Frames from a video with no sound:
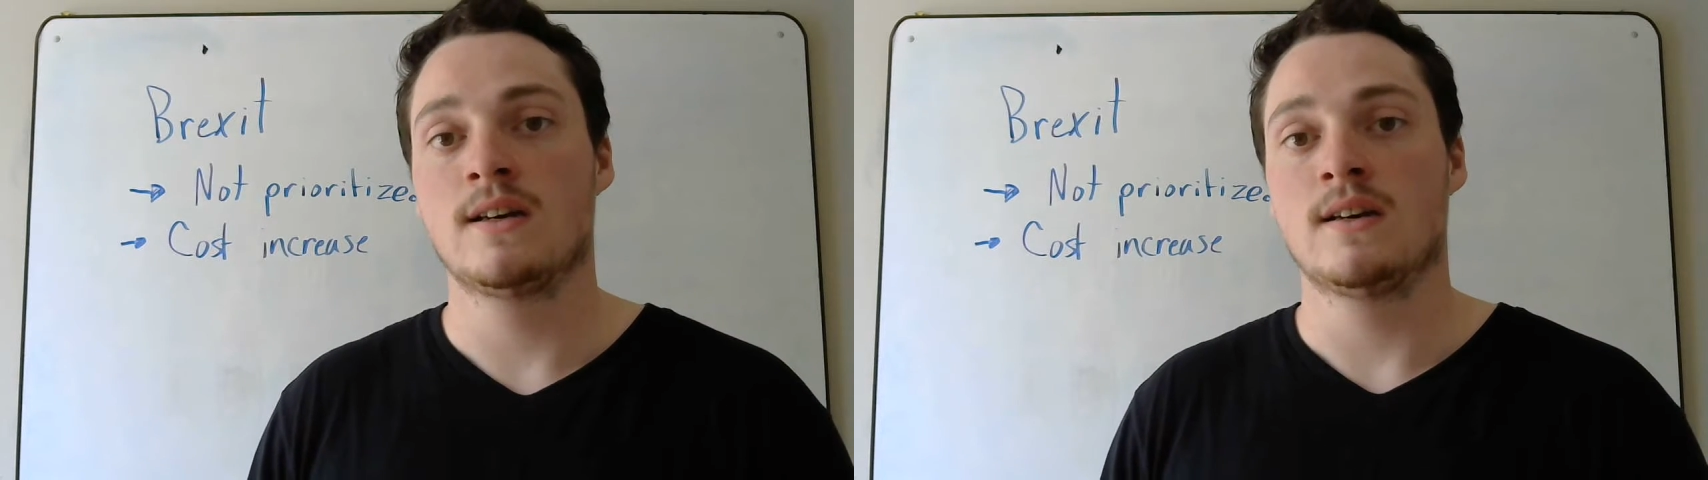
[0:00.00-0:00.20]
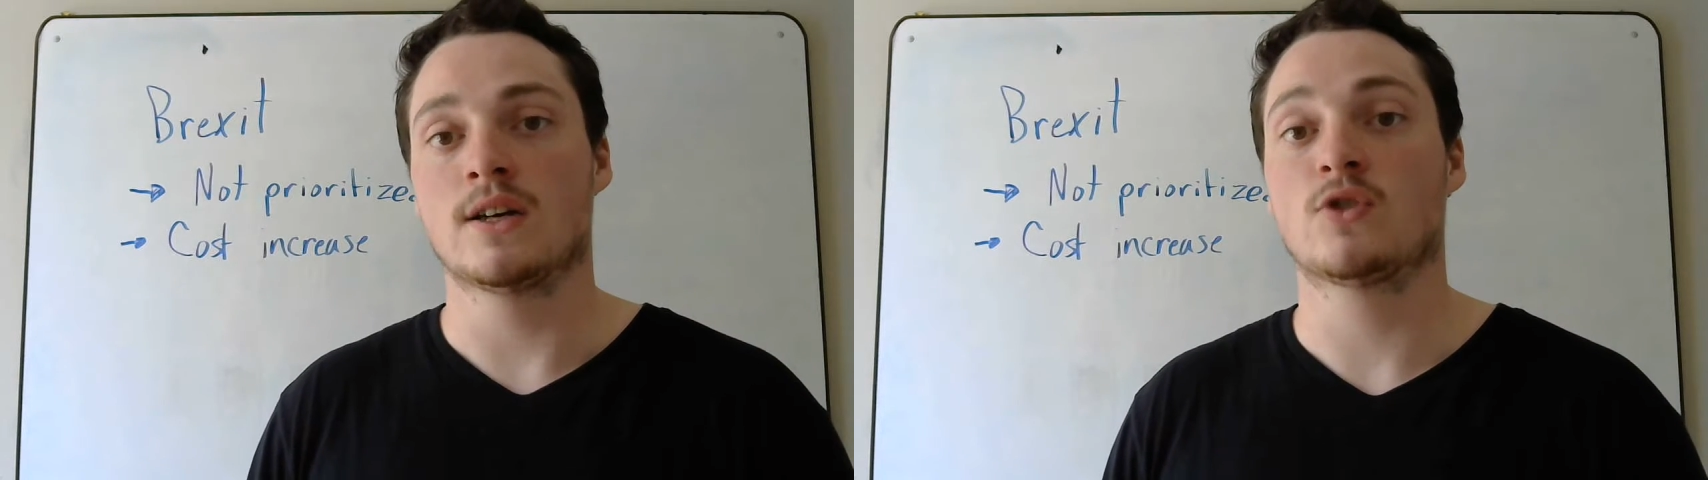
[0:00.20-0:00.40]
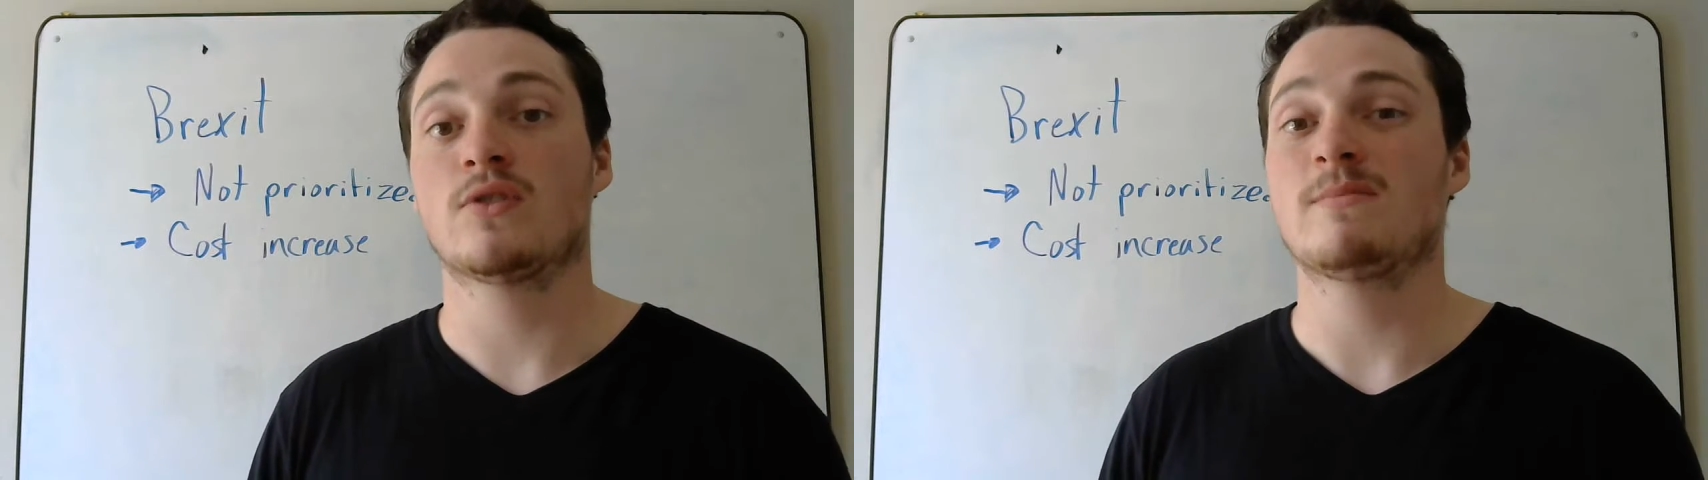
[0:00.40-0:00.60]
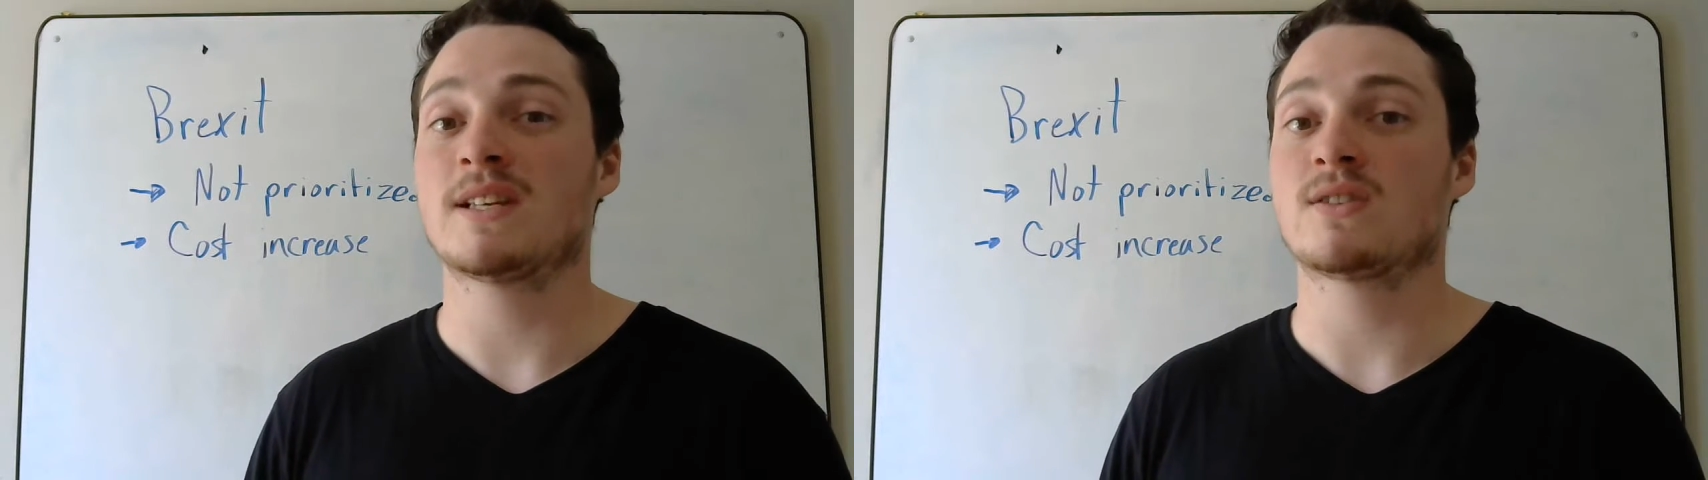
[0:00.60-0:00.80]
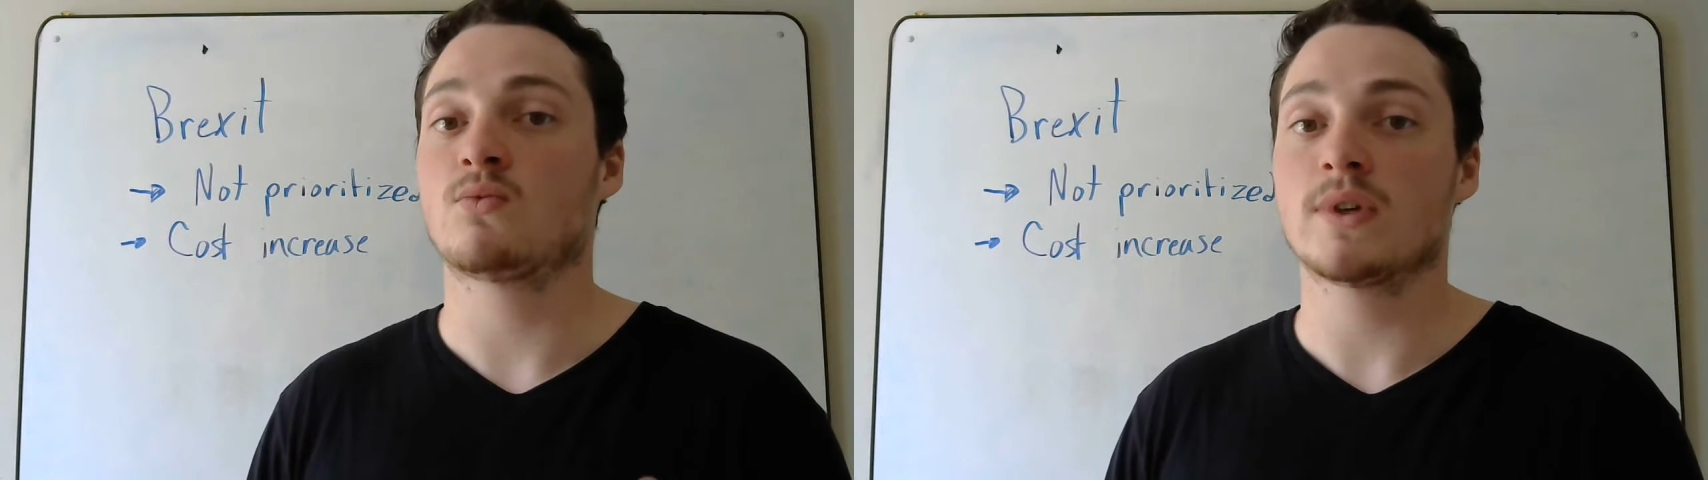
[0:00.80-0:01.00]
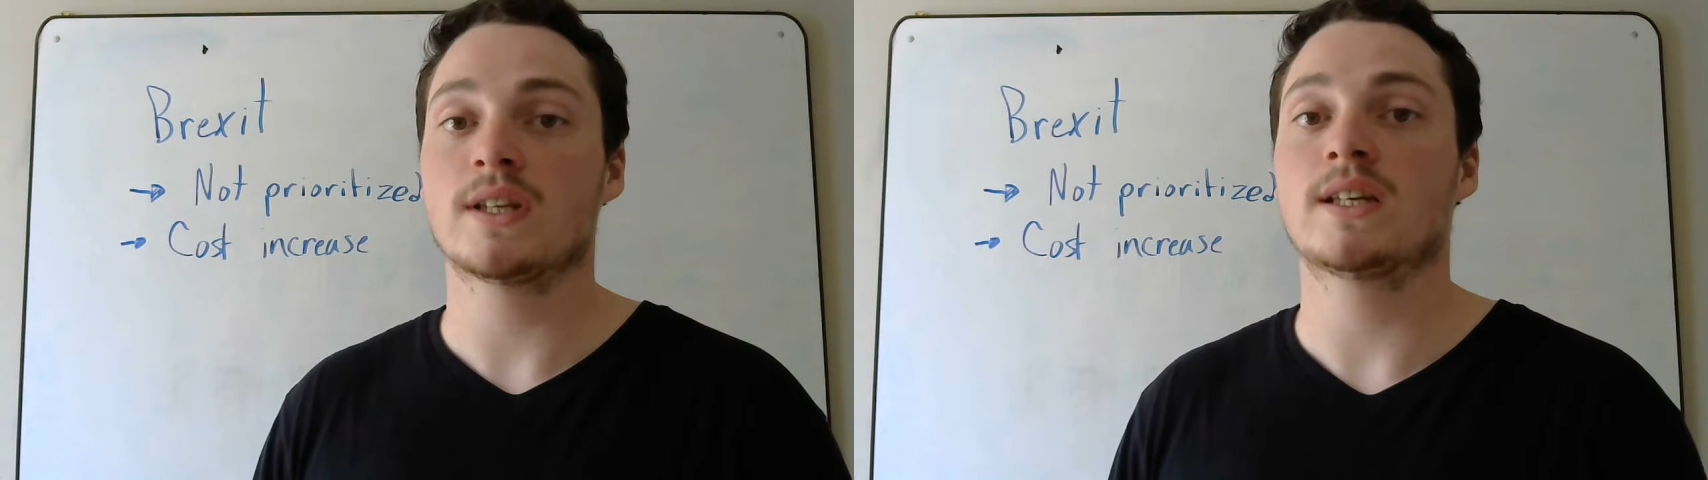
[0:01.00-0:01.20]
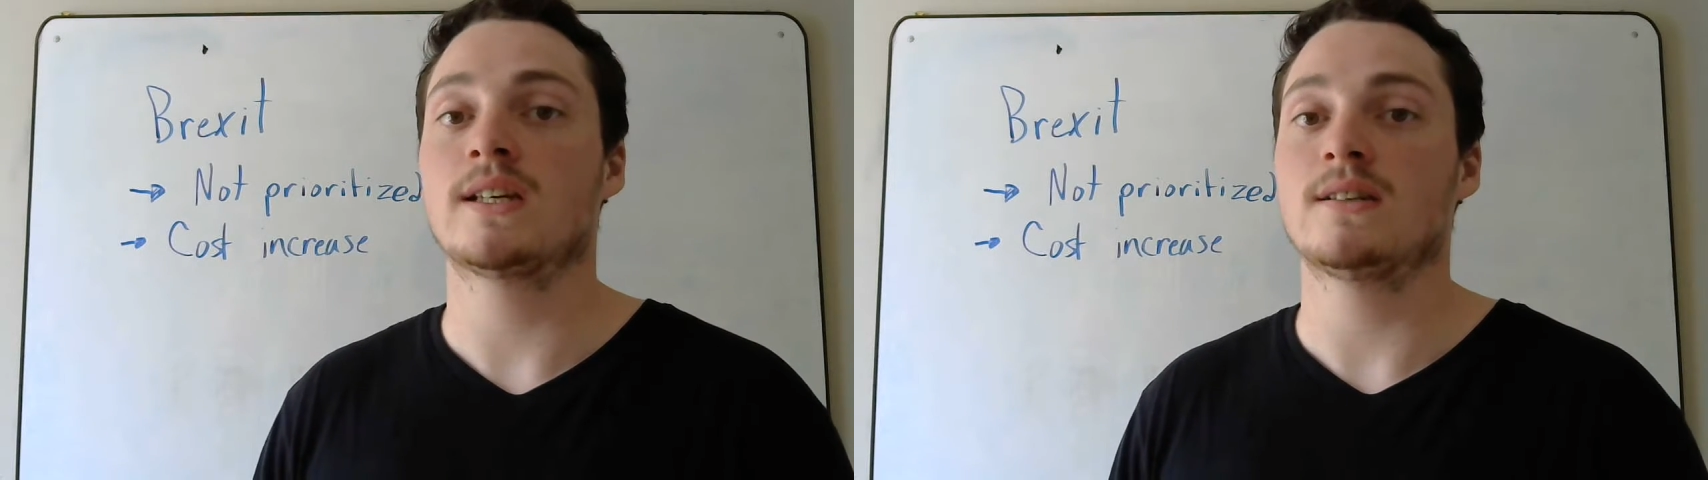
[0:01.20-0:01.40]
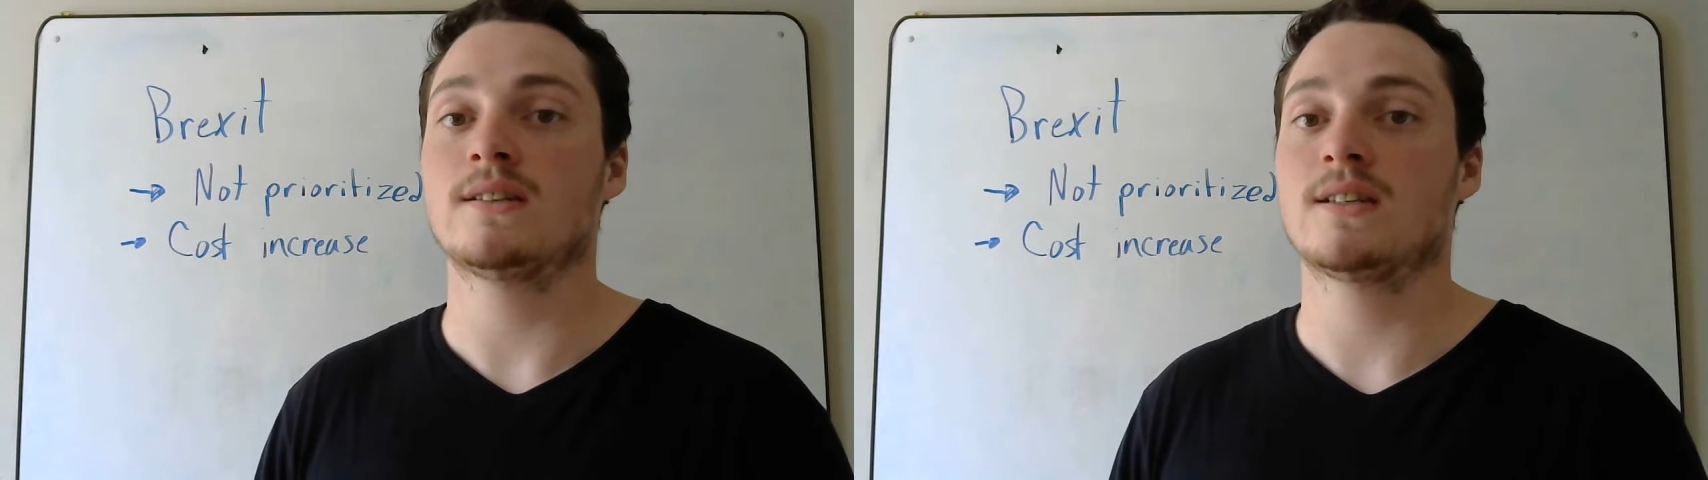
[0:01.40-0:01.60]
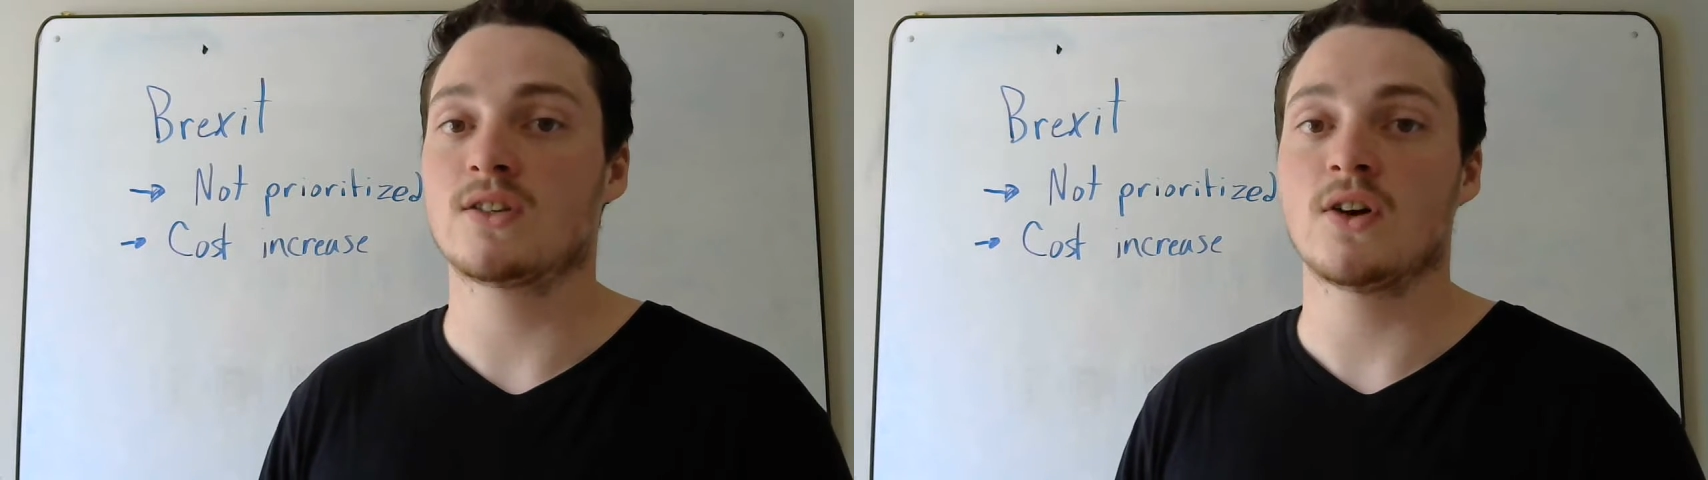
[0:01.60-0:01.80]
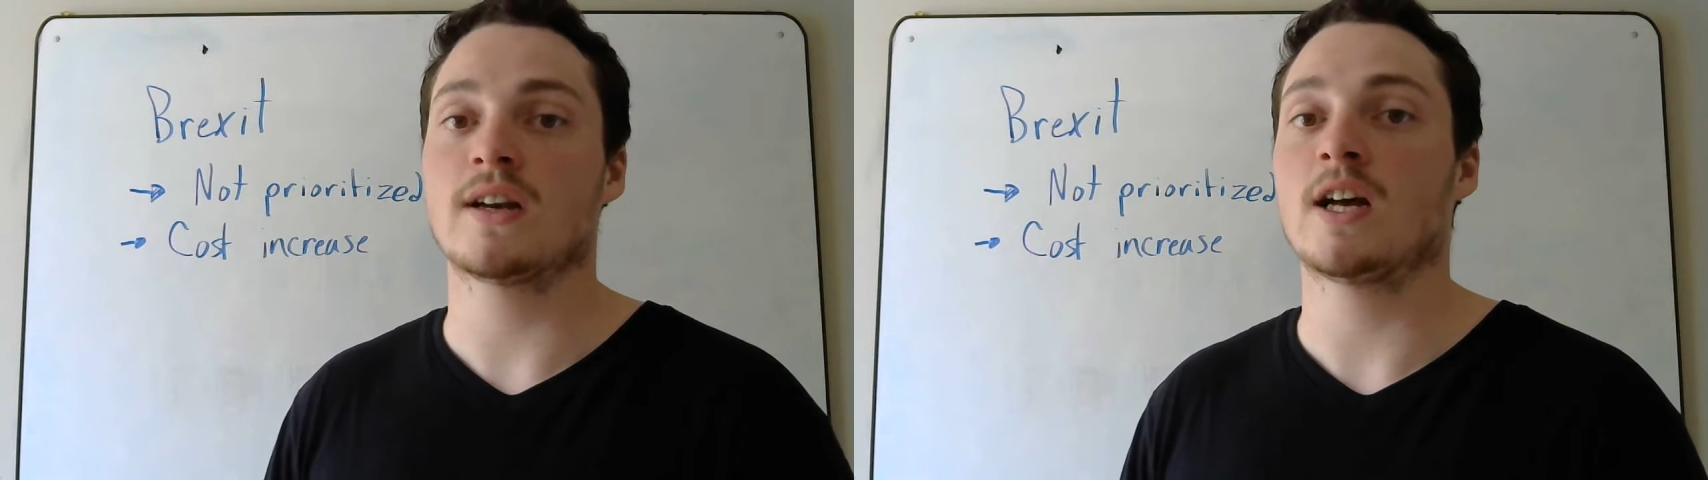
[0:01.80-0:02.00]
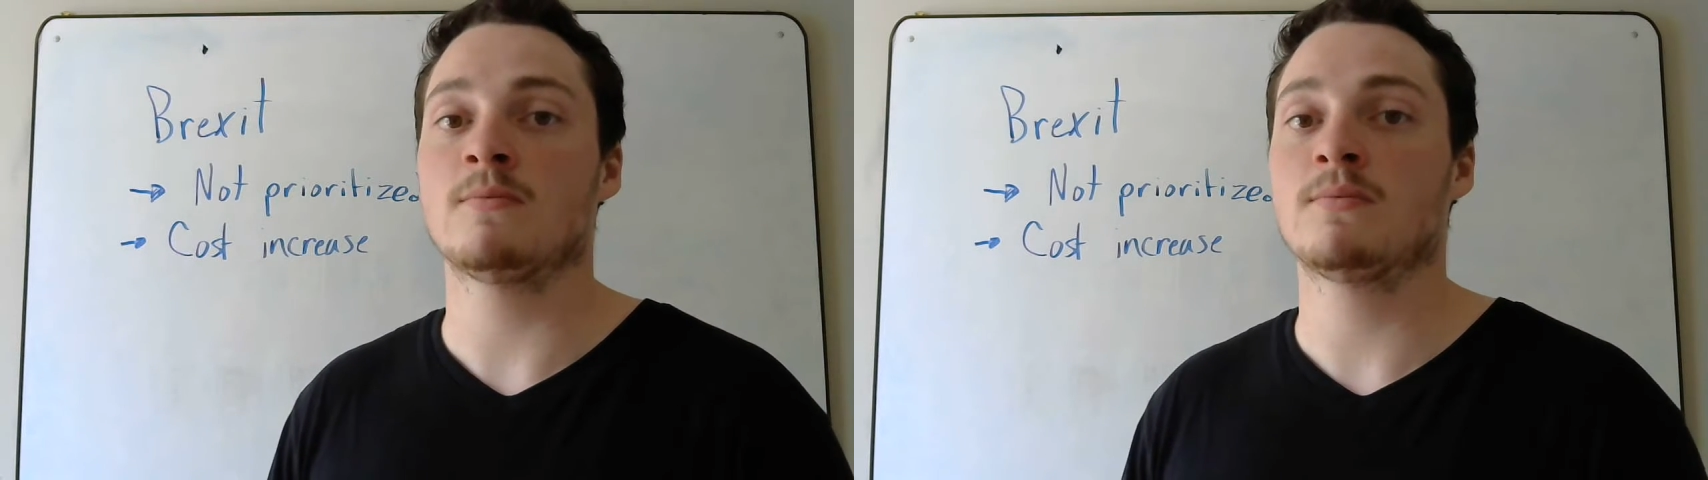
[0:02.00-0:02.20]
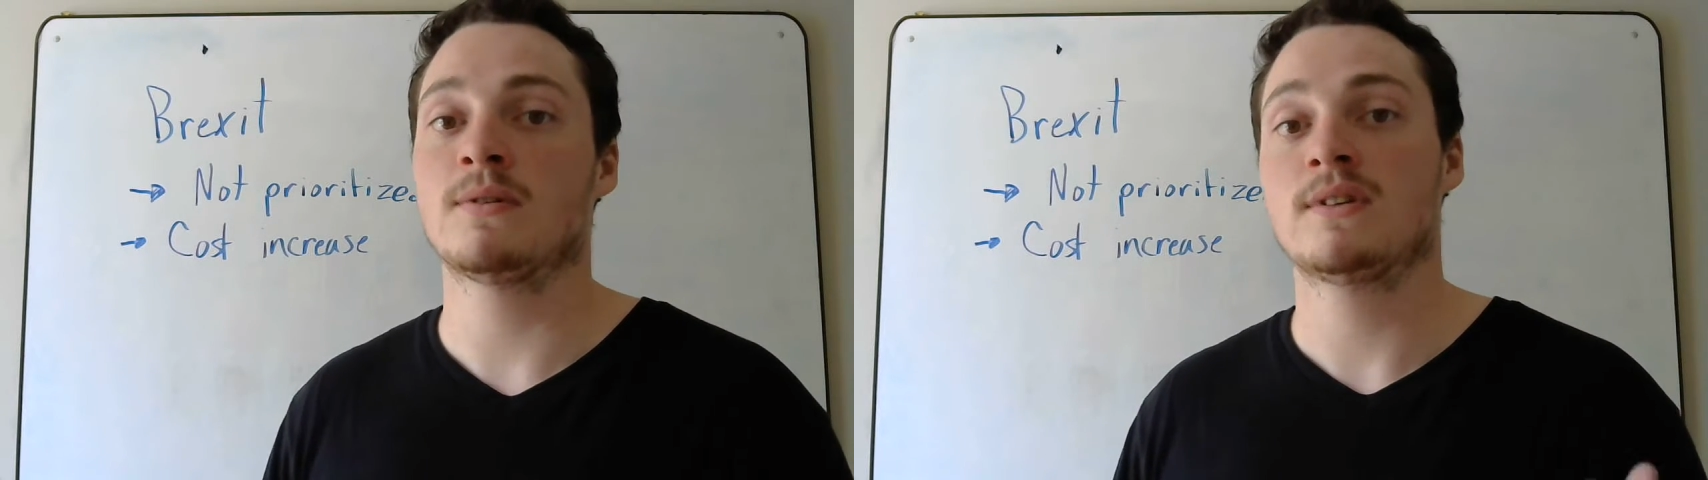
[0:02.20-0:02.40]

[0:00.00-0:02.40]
agreements really does not help